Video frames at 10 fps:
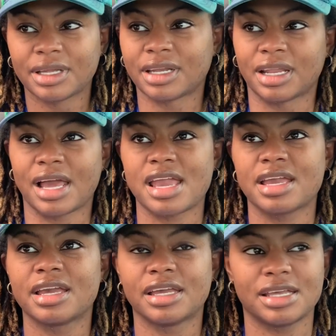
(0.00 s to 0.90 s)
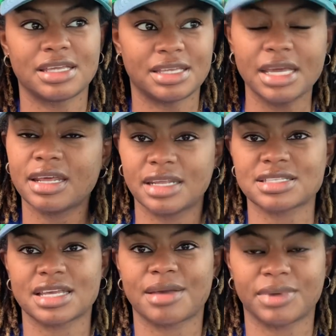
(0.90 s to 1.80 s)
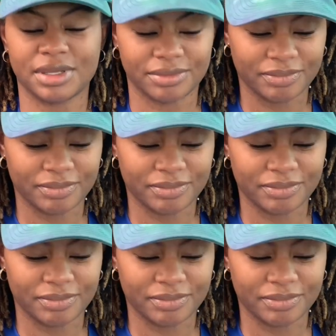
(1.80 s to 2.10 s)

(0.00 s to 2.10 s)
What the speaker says: like get an assignment.